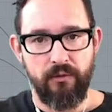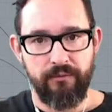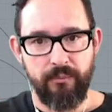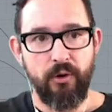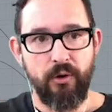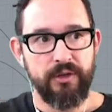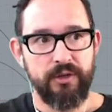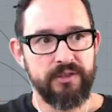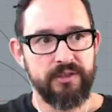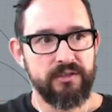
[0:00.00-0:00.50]

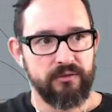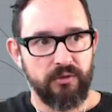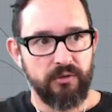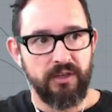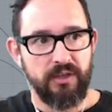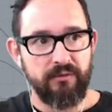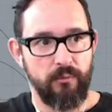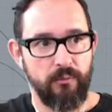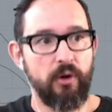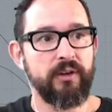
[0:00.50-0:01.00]
points to
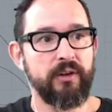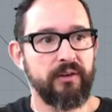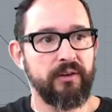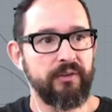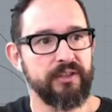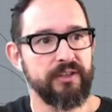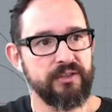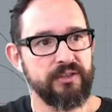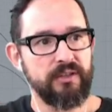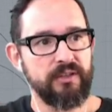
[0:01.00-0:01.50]
give more
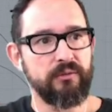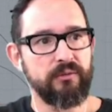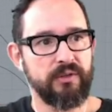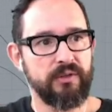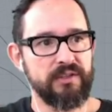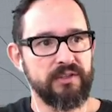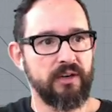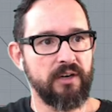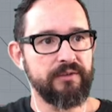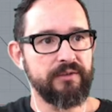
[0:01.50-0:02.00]
definition to the
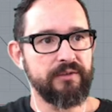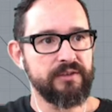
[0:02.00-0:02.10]
surface.